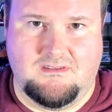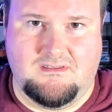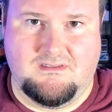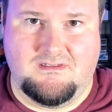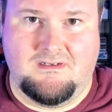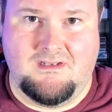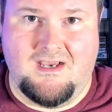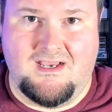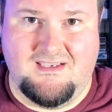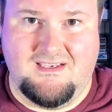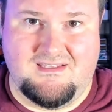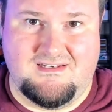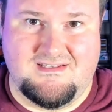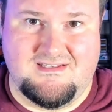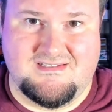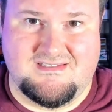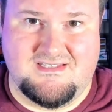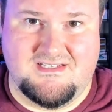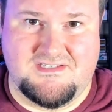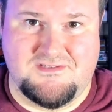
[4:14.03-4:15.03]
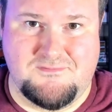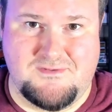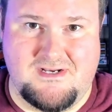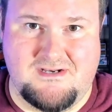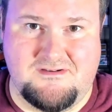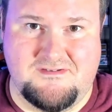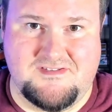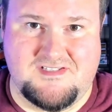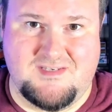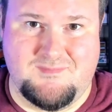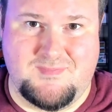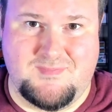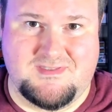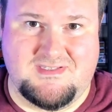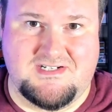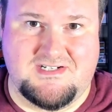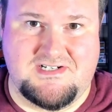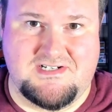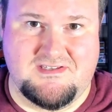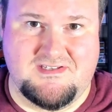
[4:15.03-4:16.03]
Not getting 6 rounds can
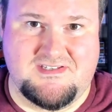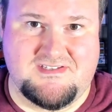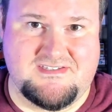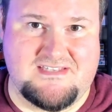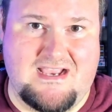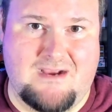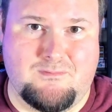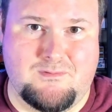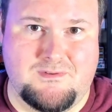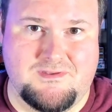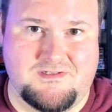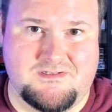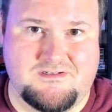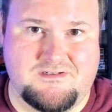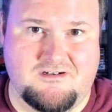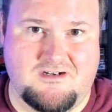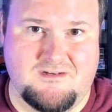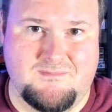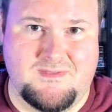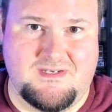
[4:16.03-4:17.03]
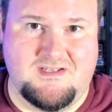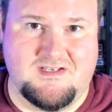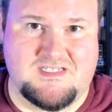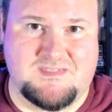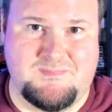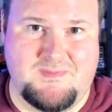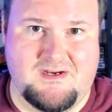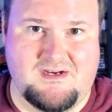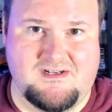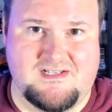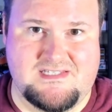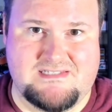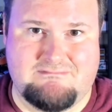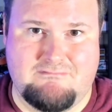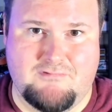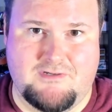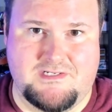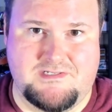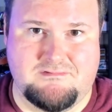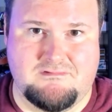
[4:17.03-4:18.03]
potentially sour the tournament experience. We
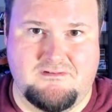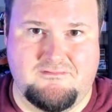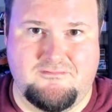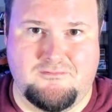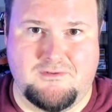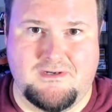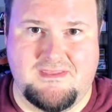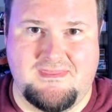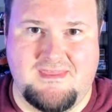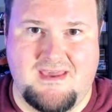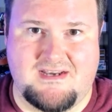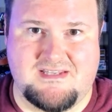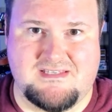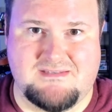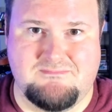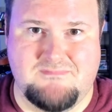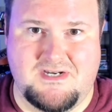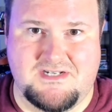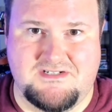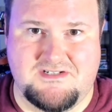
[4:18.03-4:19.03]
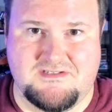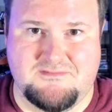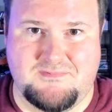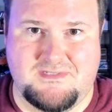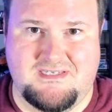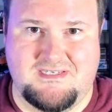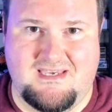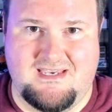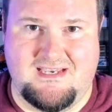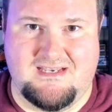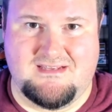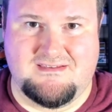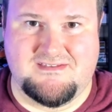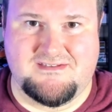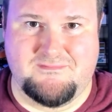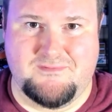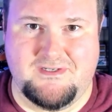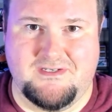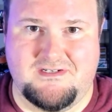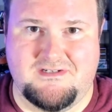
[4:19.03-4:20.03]
want to avoid that as much as we can, so
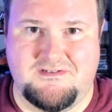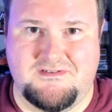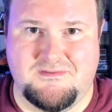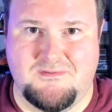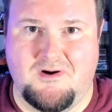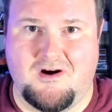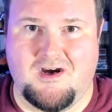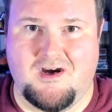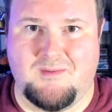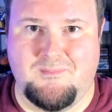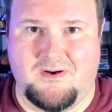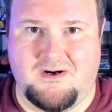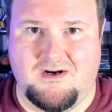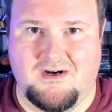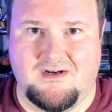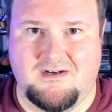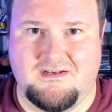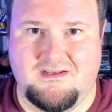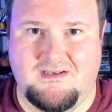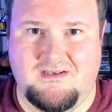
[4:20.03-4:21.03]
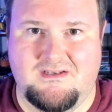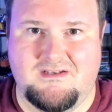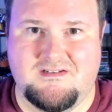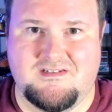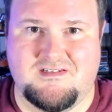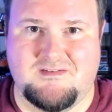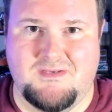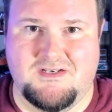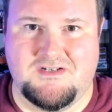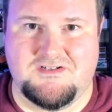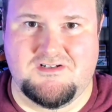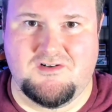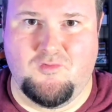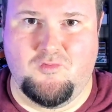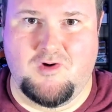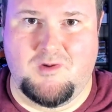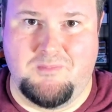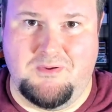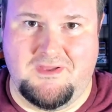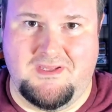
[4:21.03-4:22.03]
we're going to do our part to make sure
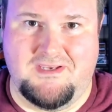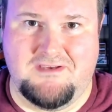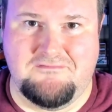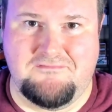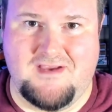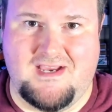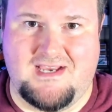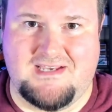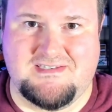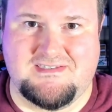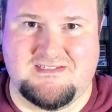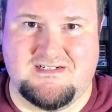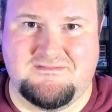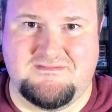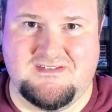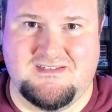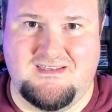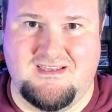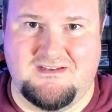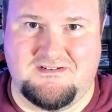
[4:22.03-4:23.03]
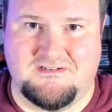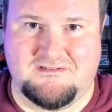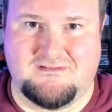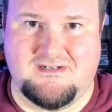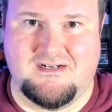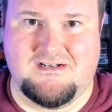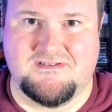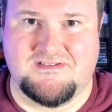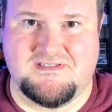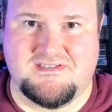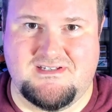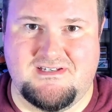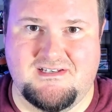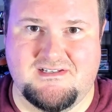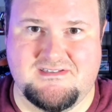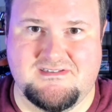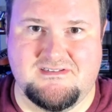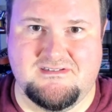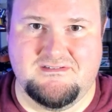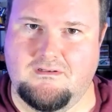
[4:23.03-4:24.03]
we're playing fast enough to get to round
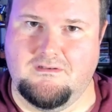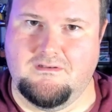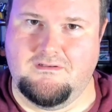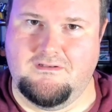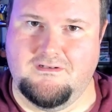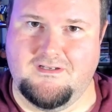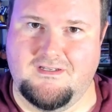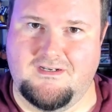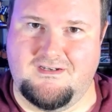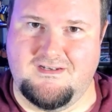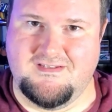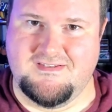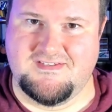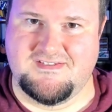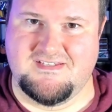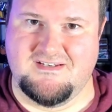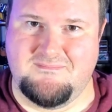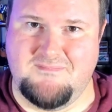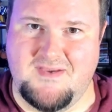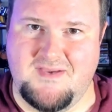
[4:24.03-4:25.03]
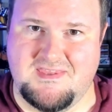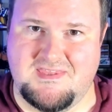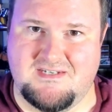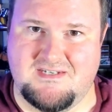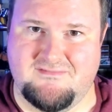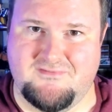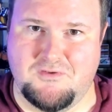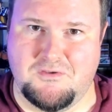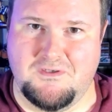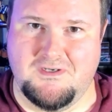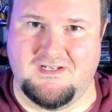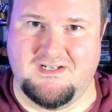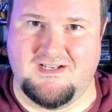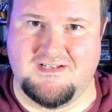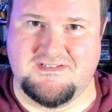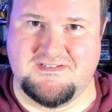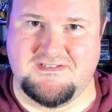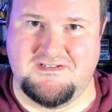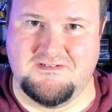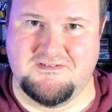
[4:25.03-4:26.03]
6. You're going to need some method of organizing your